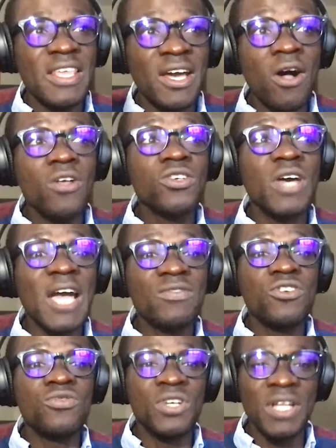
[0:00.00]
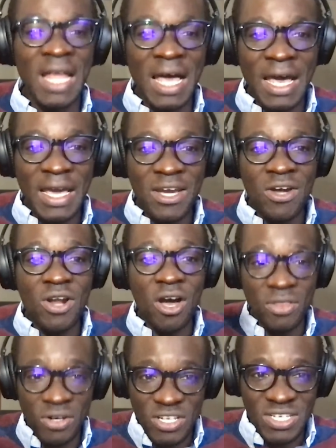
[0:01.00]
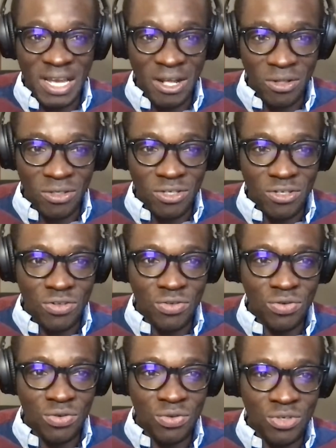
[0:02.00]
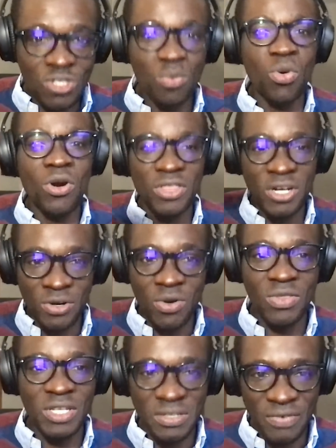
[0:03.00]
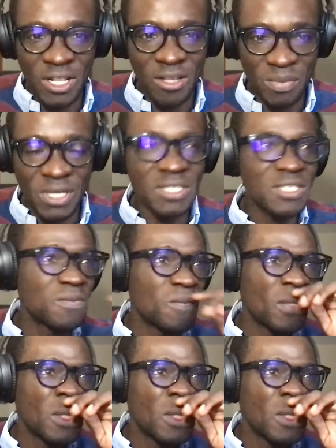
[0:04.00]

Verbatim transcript: they also have to rely on other cells to support their growth and development.